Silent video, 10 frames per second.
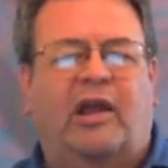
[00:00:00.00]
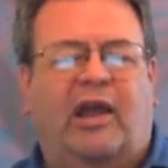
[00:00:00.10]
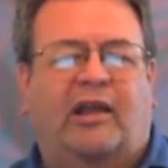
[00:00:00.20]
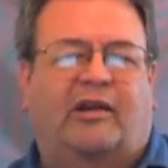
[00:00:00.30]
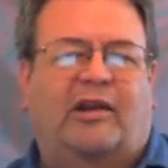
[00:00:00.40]

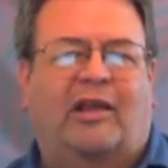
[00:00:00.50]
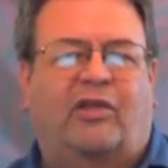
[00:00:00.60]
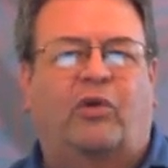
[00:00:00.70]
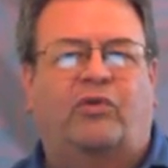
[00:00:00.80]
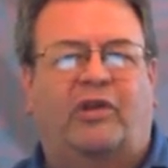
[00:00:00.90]
and to take
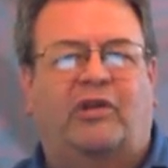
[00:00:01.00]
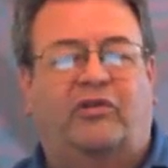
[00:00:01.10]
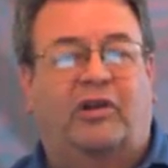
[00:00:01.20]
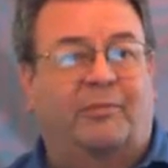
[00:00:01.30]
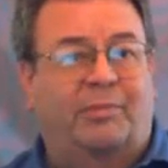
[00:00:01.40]
those things
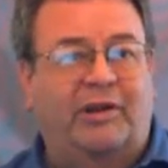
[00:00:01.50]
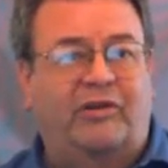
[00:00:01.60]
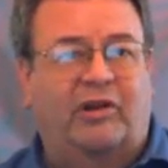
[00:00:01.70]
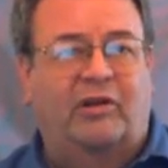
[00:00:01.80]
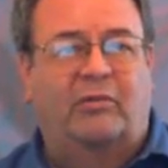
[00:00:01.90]
to
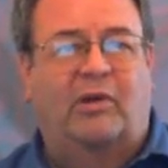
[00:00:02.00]
completion.